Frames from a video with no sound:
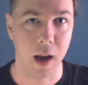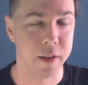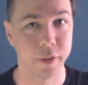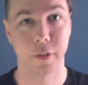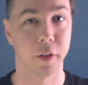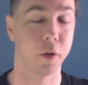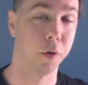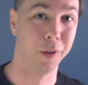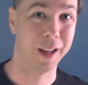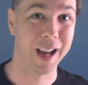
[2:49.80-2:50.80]
And this isn't
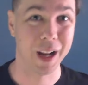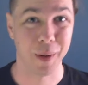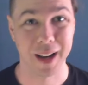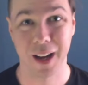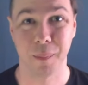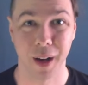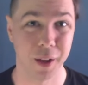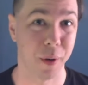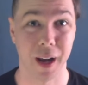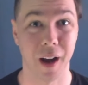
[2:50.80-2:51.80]
calling anyone out, by
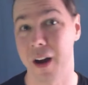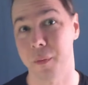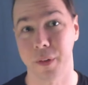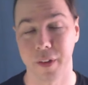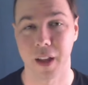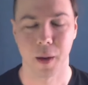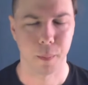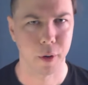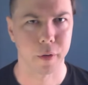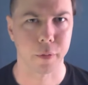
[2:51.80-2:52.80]
the way, I was in
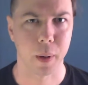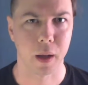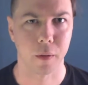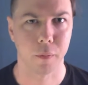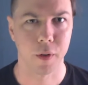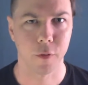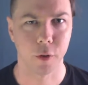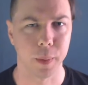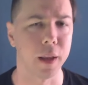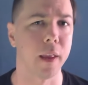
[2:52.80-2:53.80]
that boat as well. We've
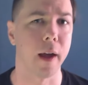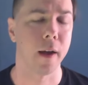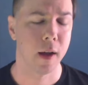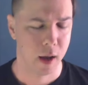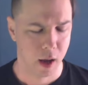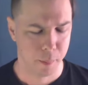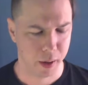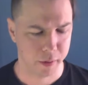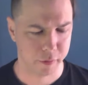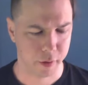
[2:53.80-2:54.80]
all been there.
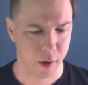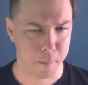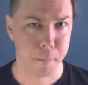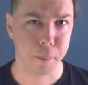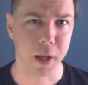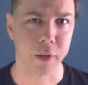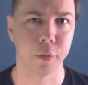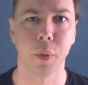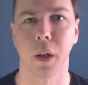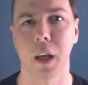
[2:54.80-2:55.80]
But
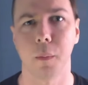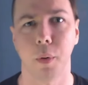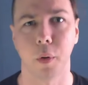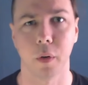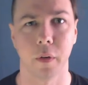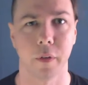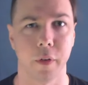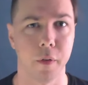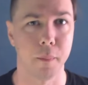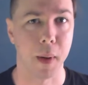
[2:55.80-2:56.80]
it's really important
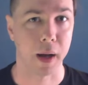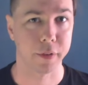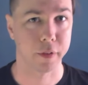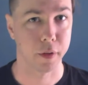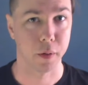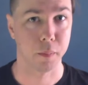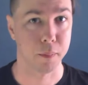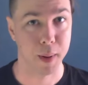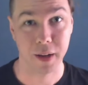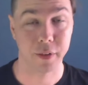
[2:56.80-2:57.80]
to master
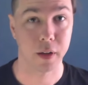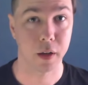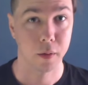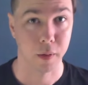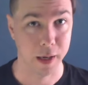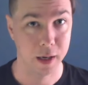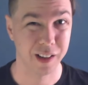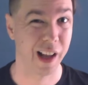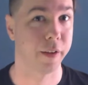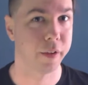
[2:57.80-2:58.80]
basic, like
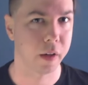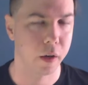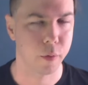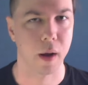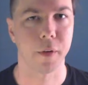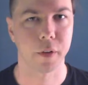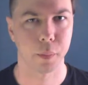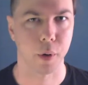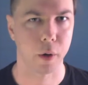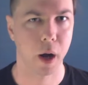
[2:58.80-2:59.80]
classic graphics
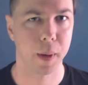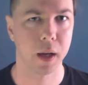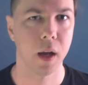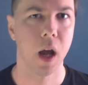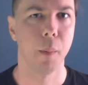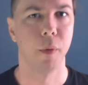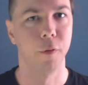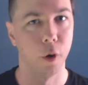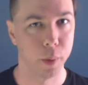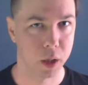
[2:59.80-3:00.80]
programming
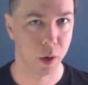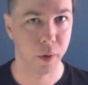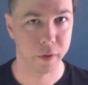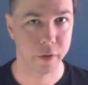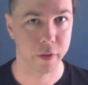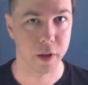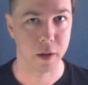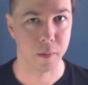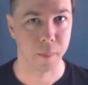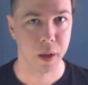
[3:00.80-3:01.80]
before we go on to
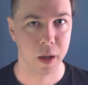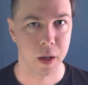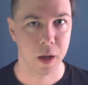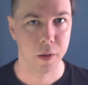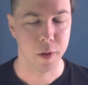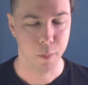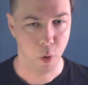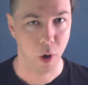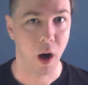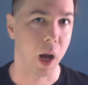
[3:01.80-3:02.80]
the
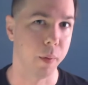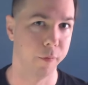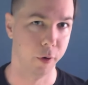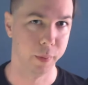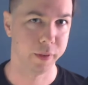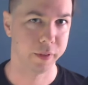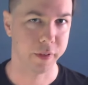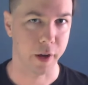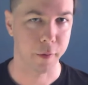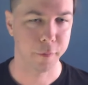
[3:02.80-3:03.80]
more high performance
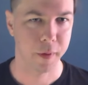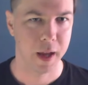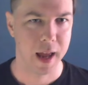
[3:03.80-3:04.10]
stuff.